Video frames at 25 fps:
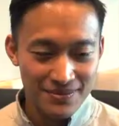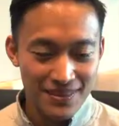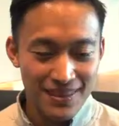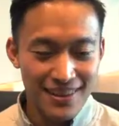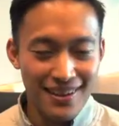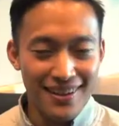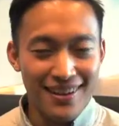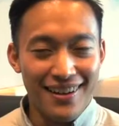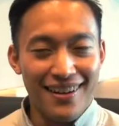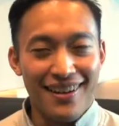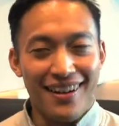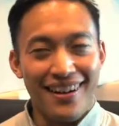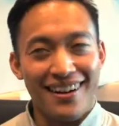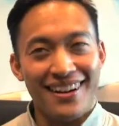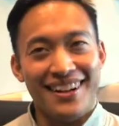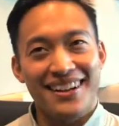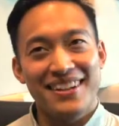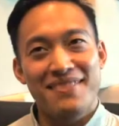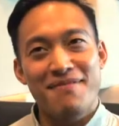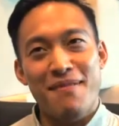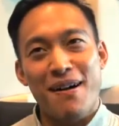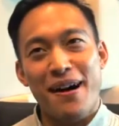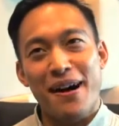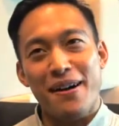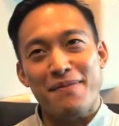Ugh,
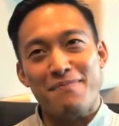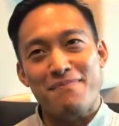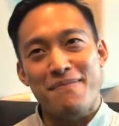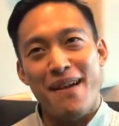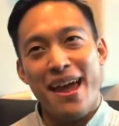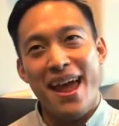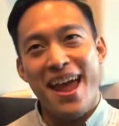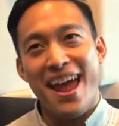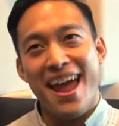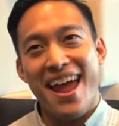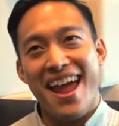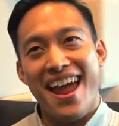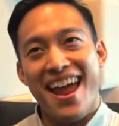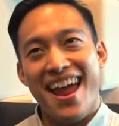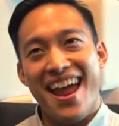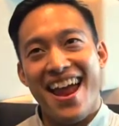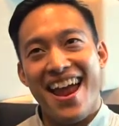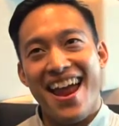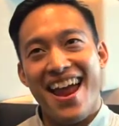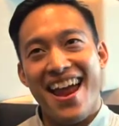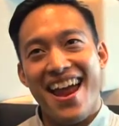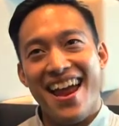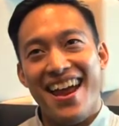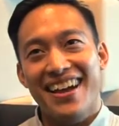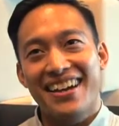come on,
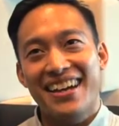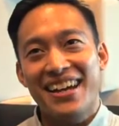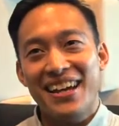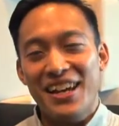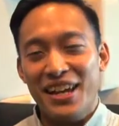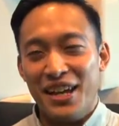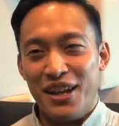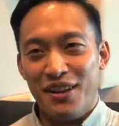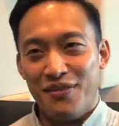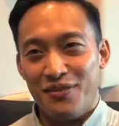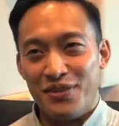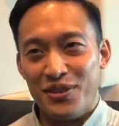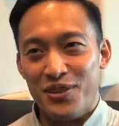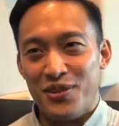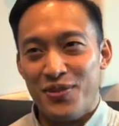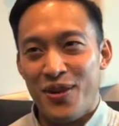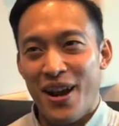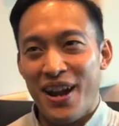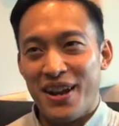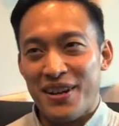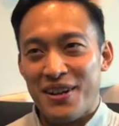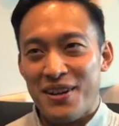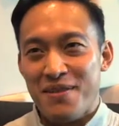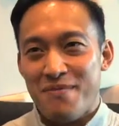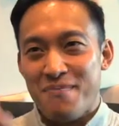man! If you
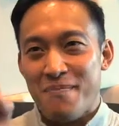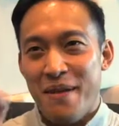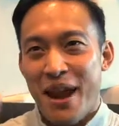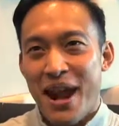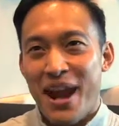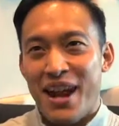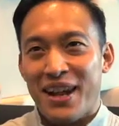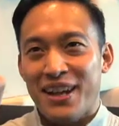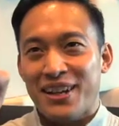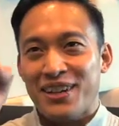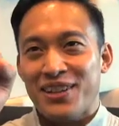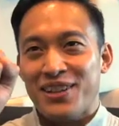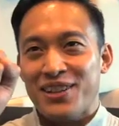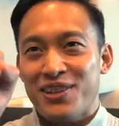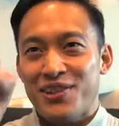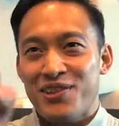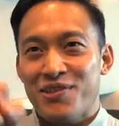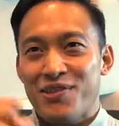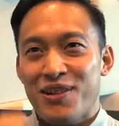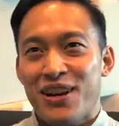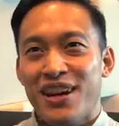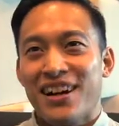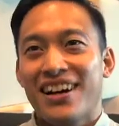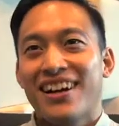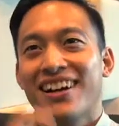ain't a mank,
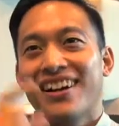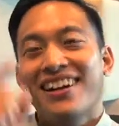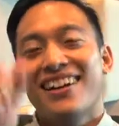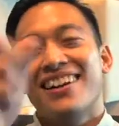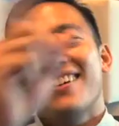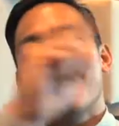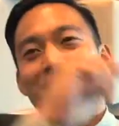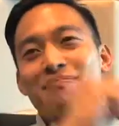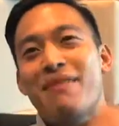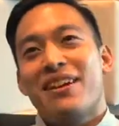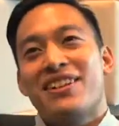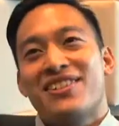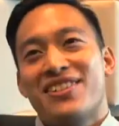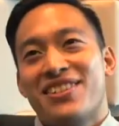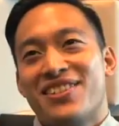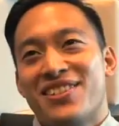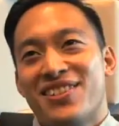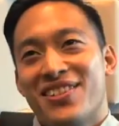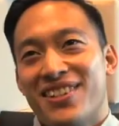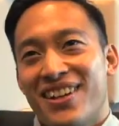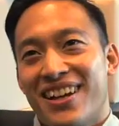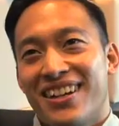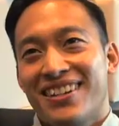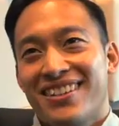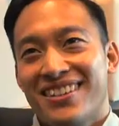you a Manchester
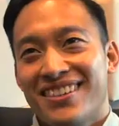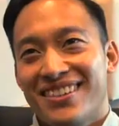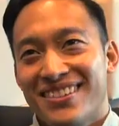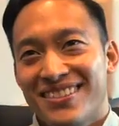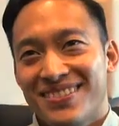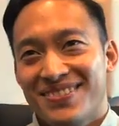United.